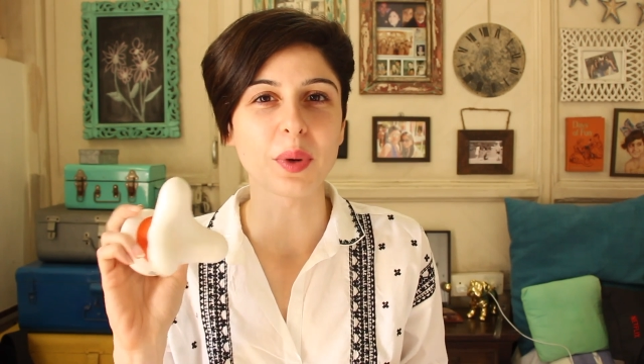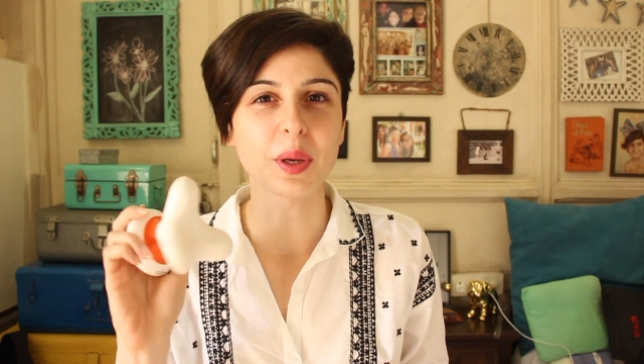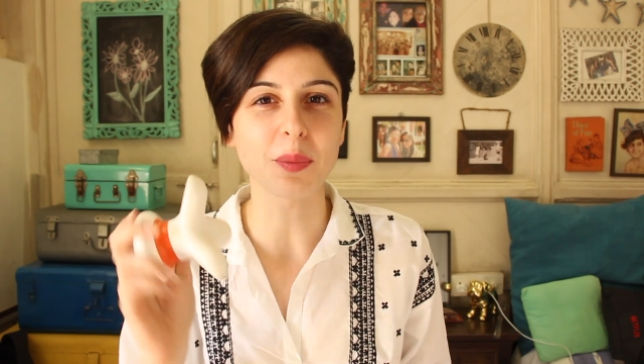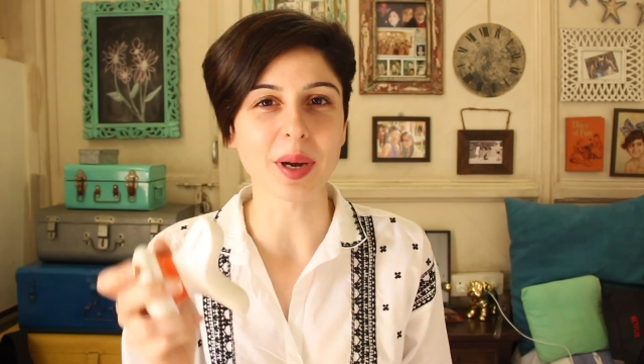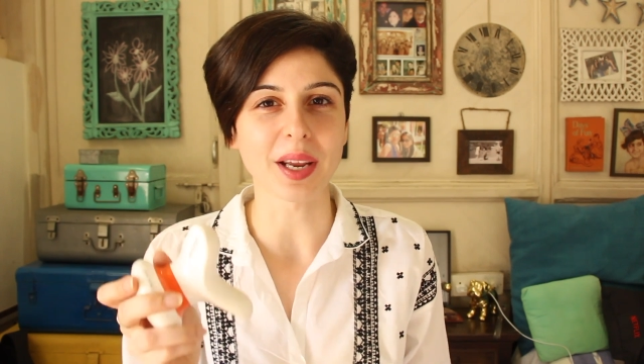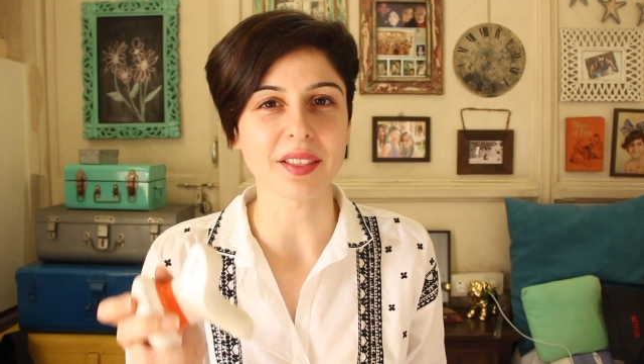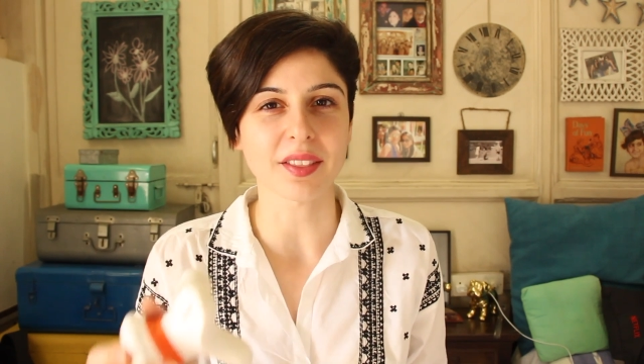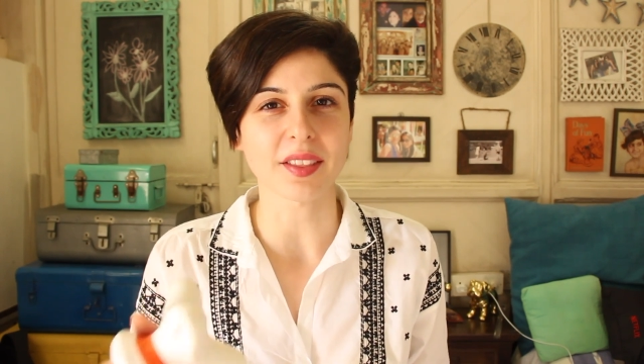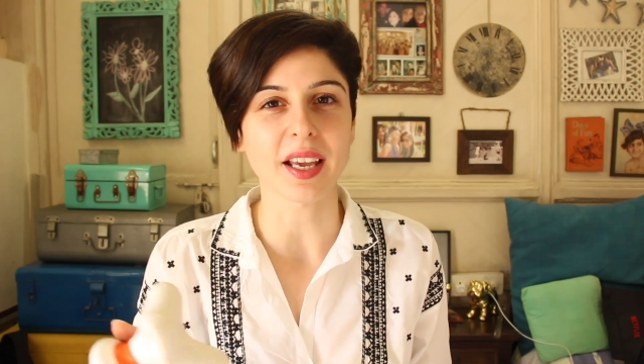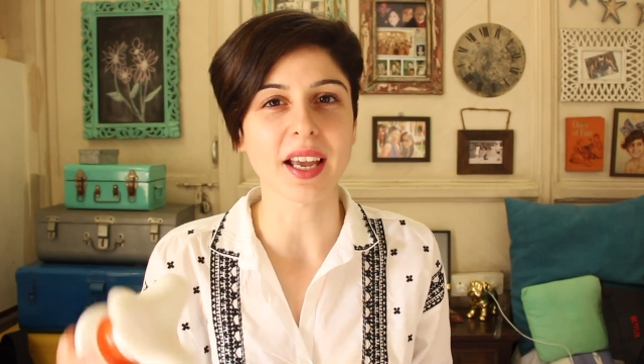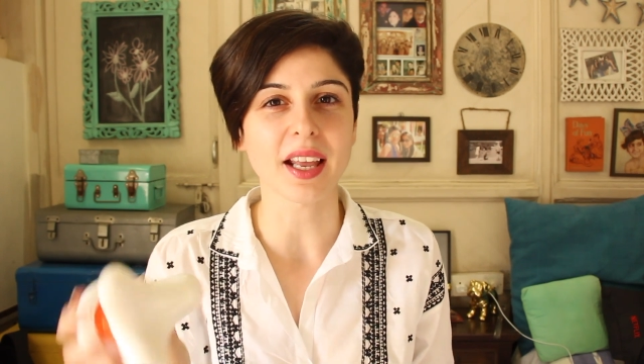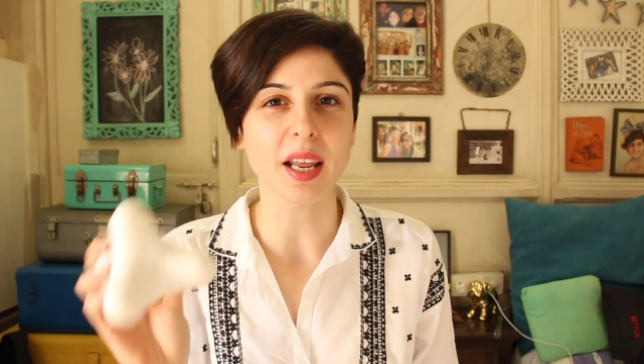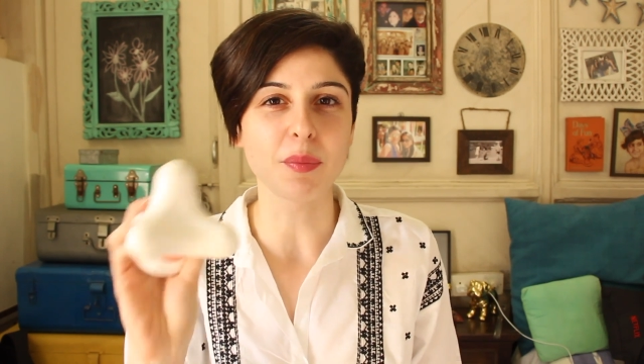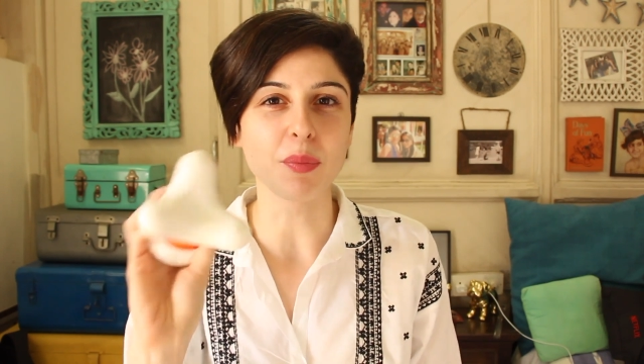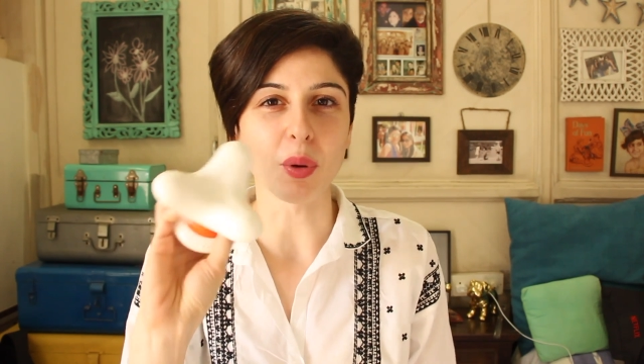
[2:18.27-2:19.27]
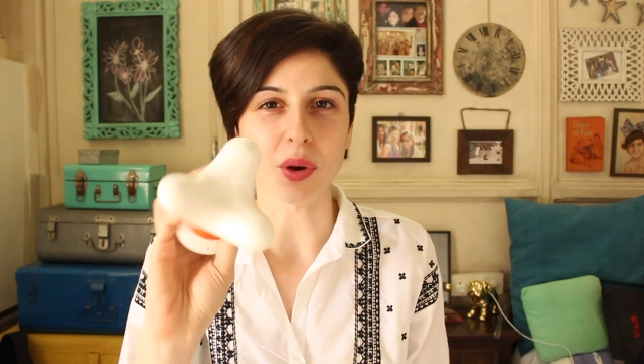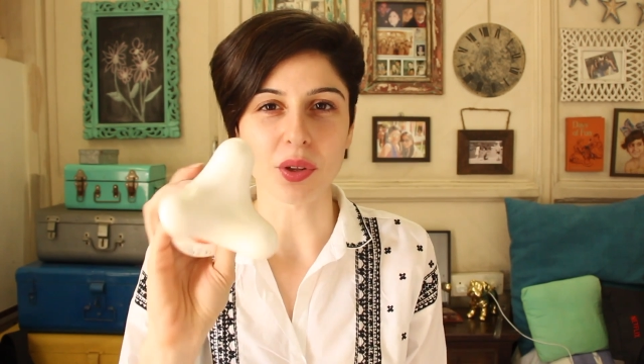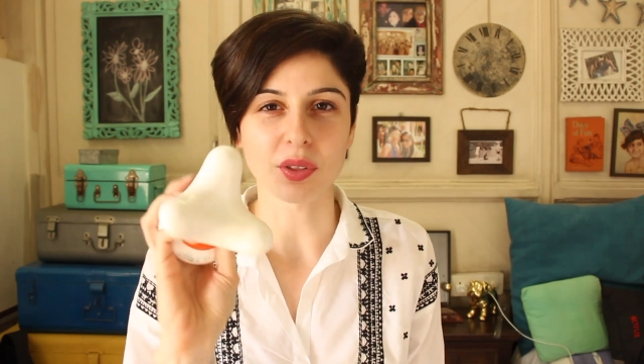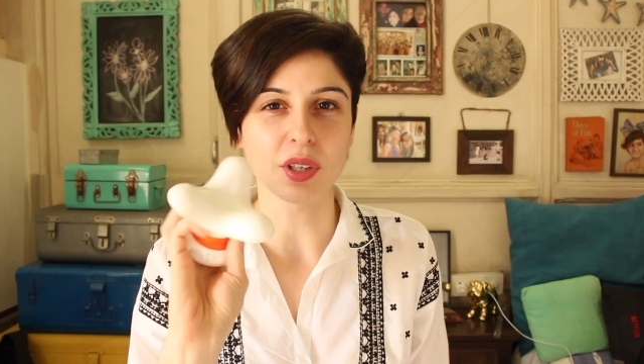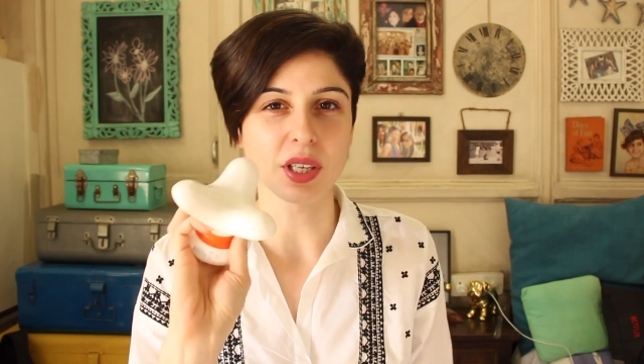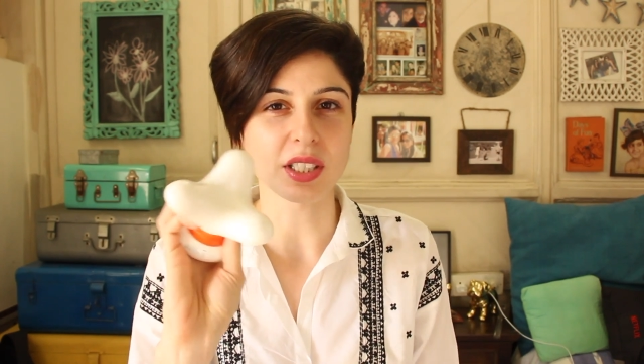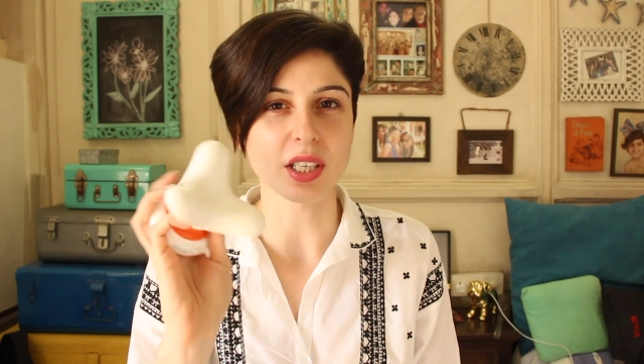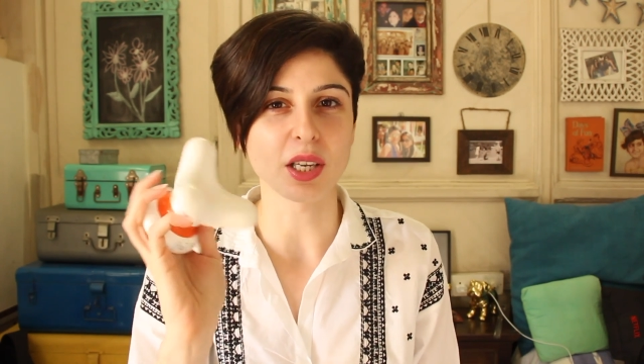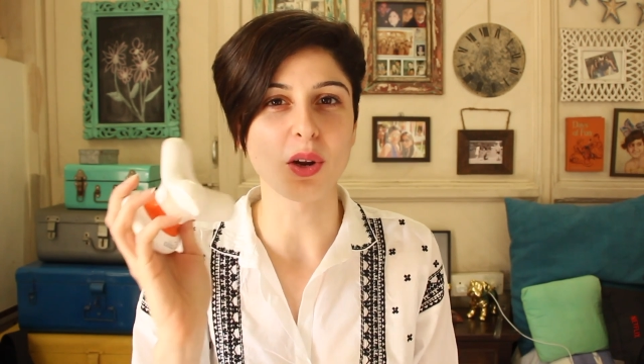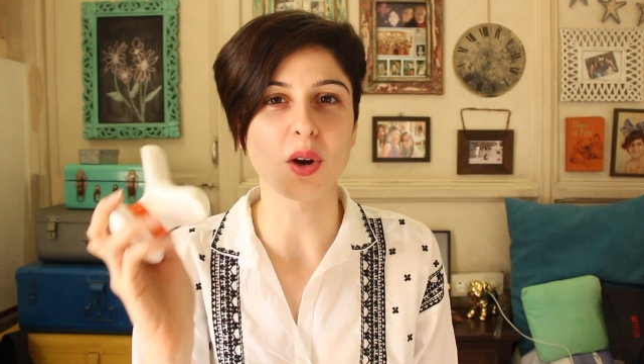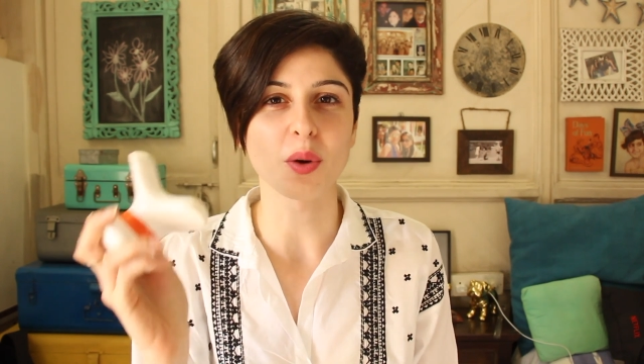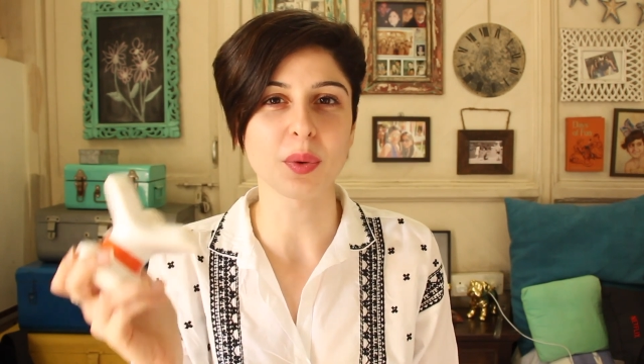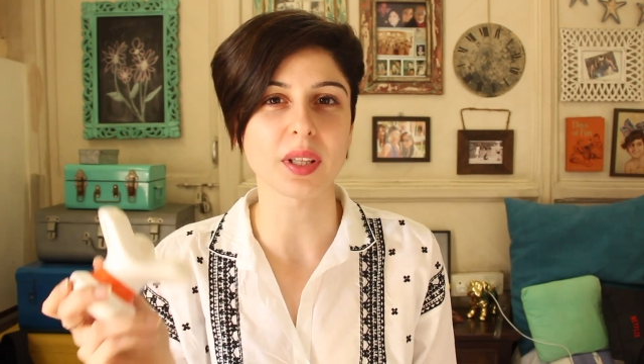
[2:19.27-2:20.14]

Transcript: we went there and I bought this along